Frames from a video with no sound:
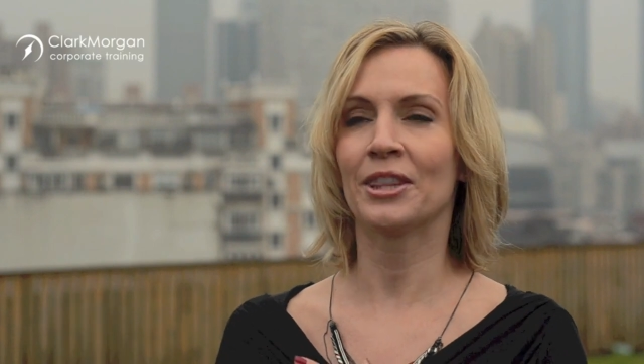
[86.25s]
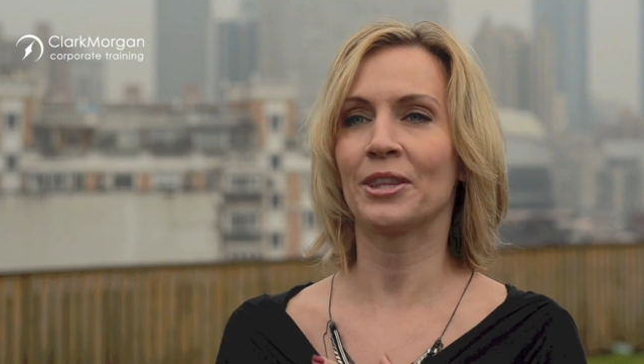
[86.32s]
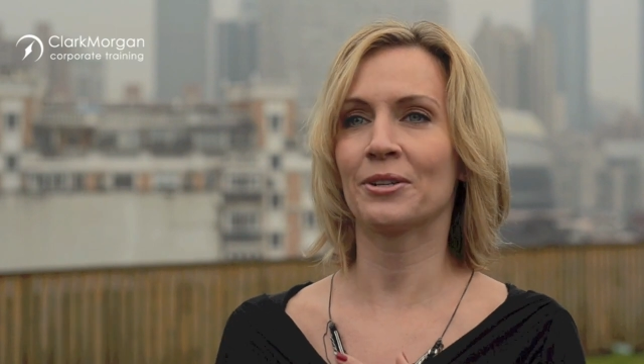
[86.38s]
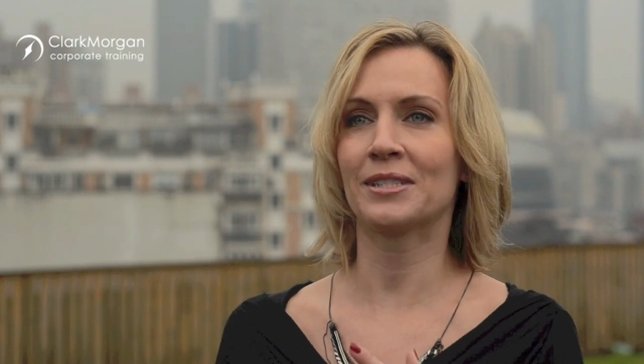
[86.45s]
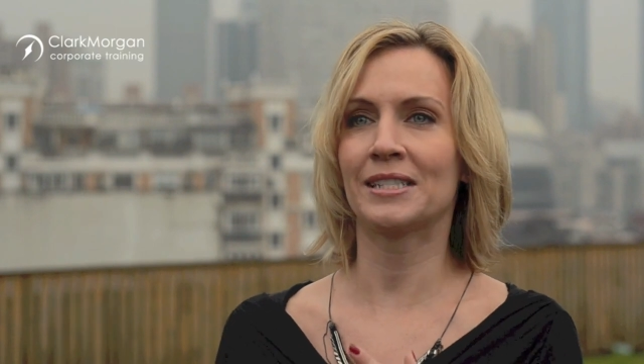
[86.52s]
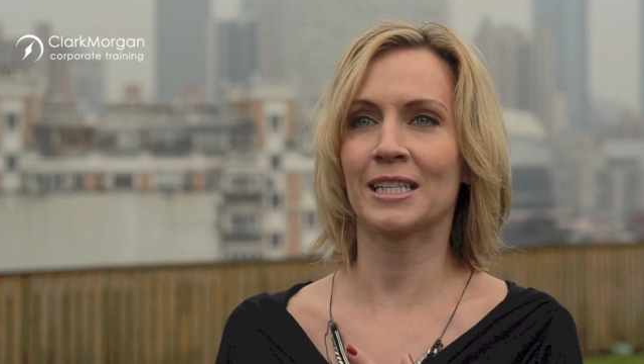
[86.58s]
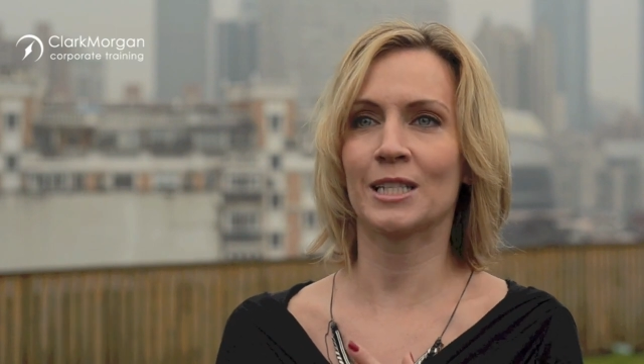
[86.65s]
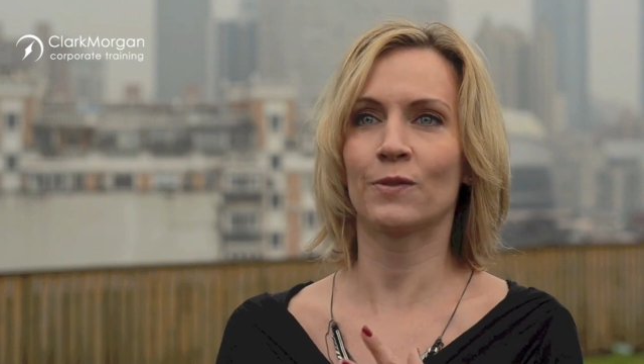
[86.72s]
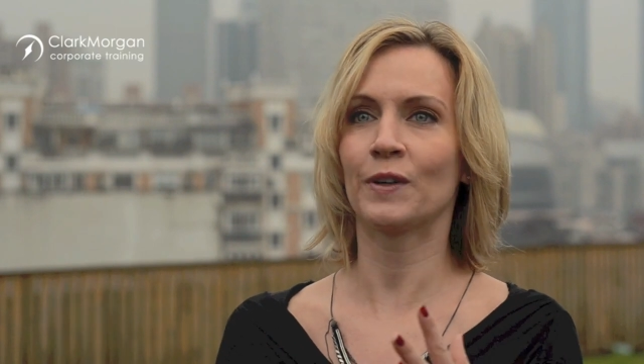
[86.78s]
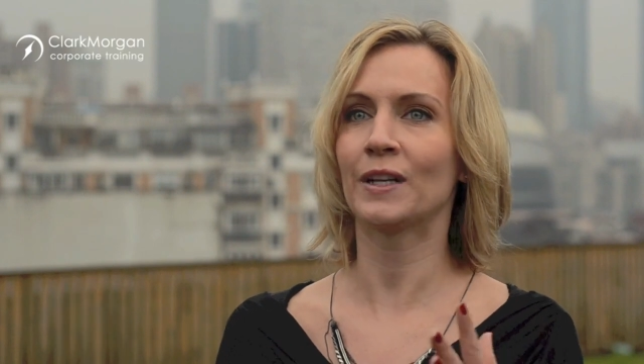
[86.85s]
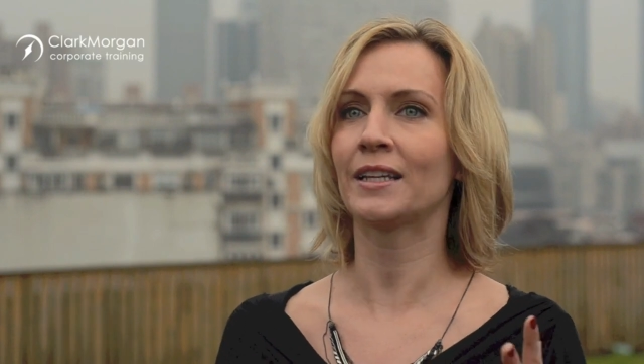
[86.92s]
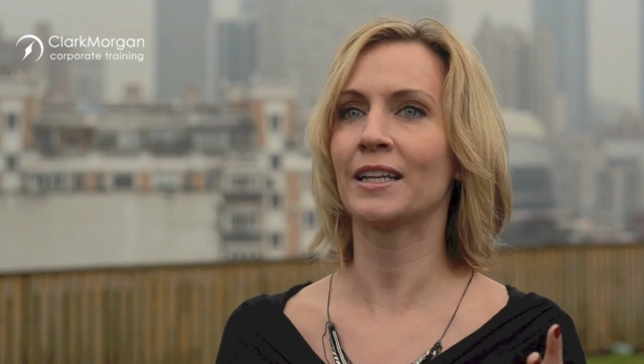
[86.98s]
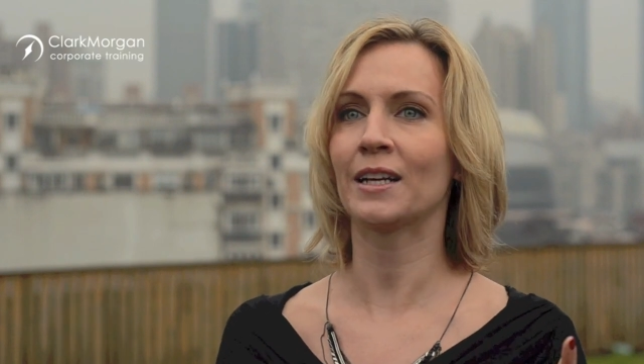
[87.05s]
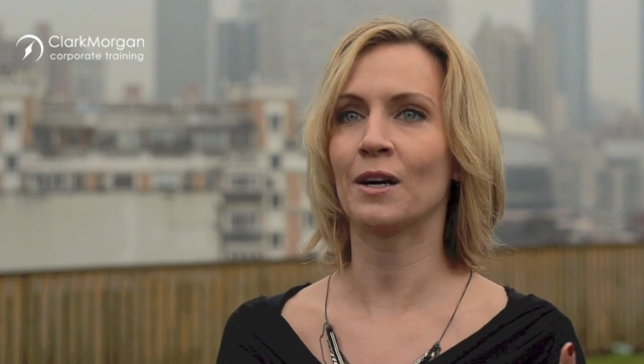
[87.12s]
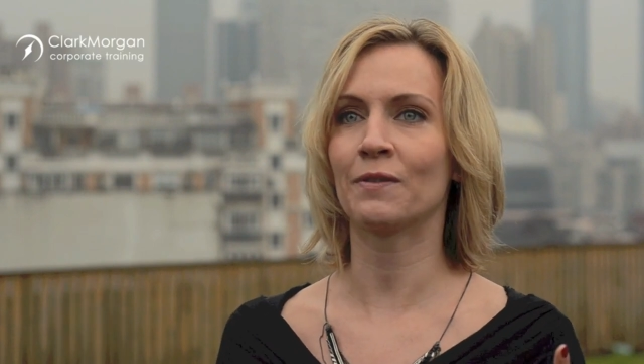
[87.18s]
there's this
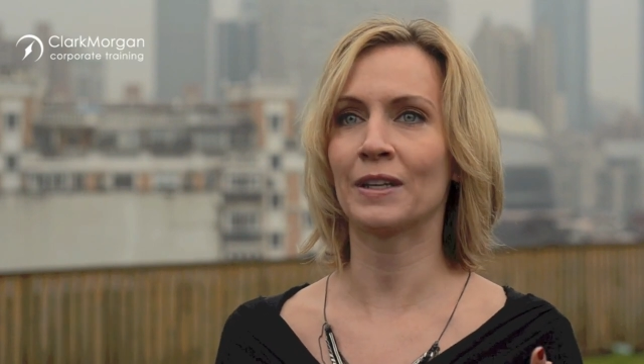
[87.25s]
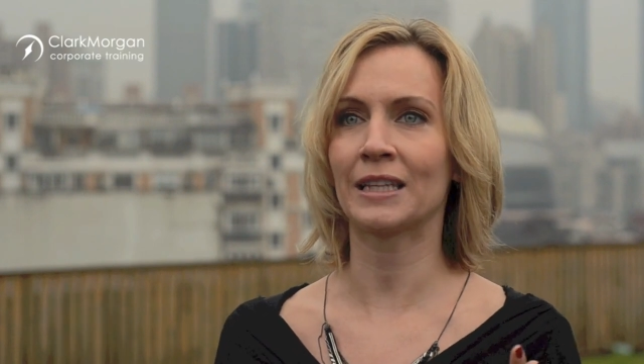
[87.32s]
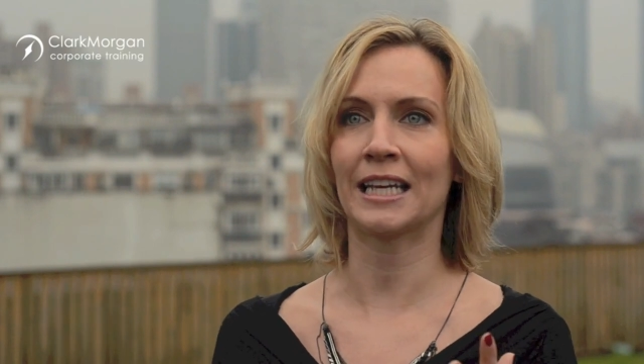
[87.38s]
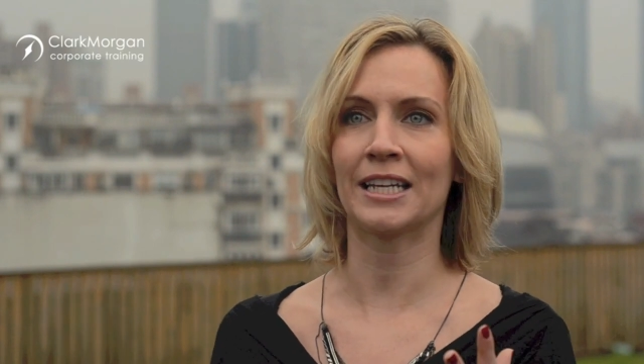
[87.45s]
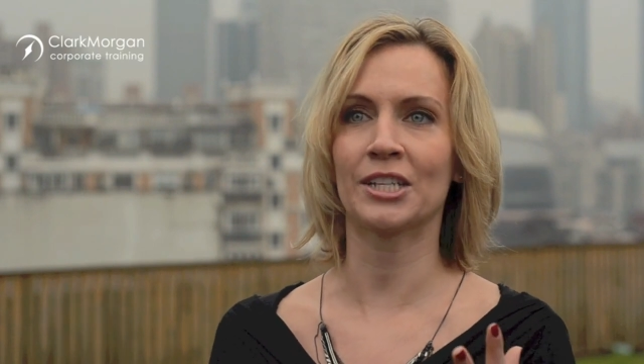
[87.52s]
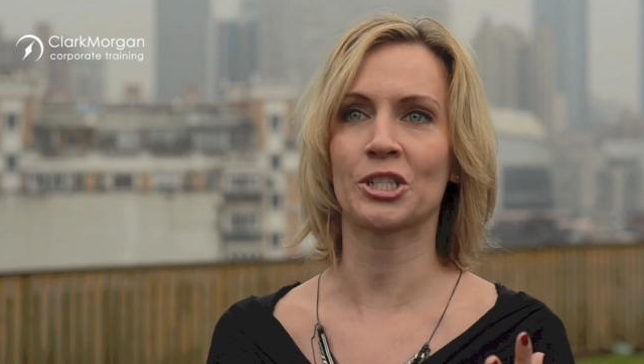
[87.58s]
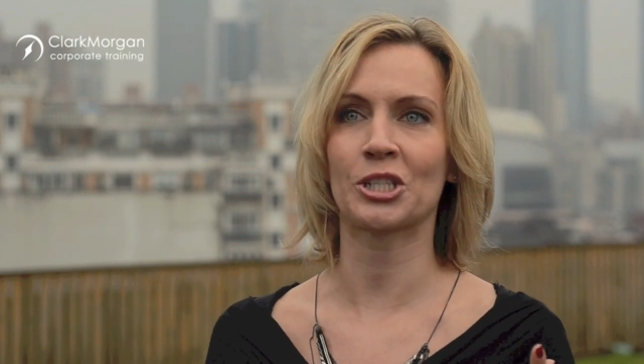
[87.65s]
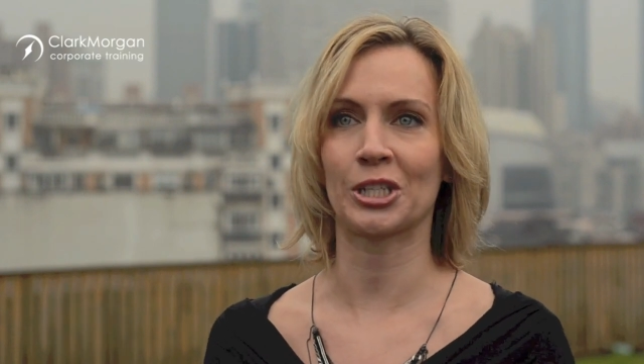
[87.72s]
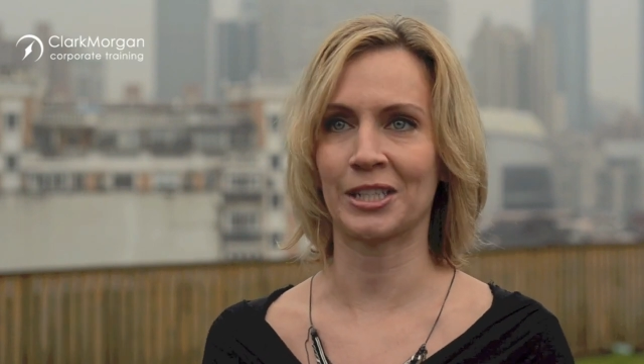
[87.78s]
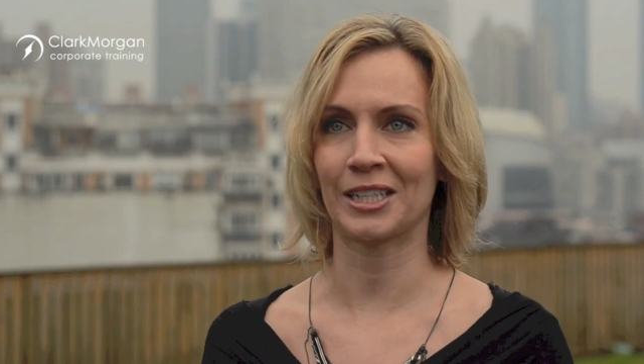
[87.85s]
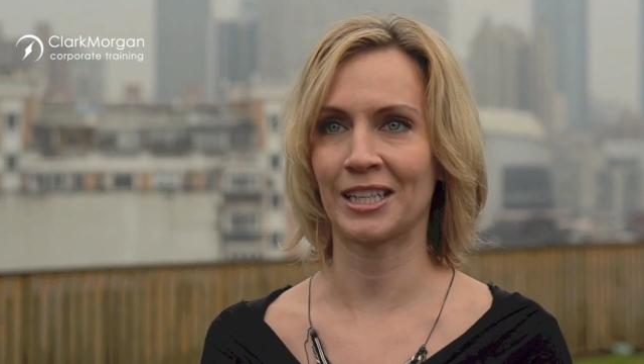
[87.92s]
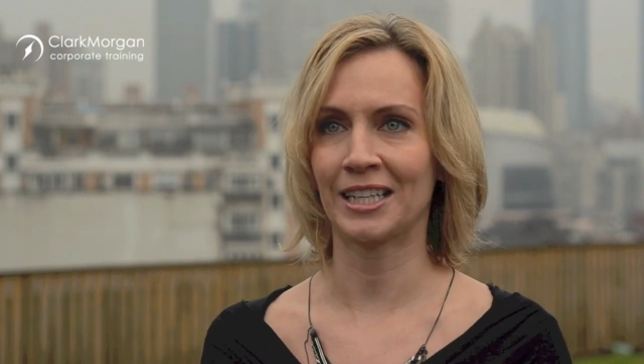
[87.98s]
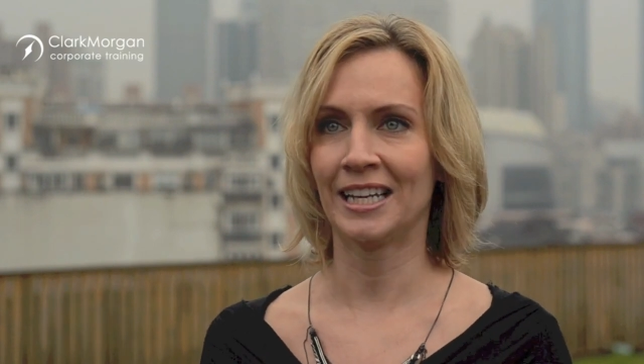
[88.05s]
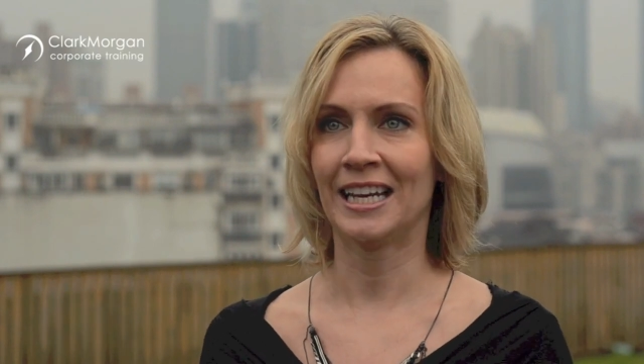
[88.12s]
feeling of elation.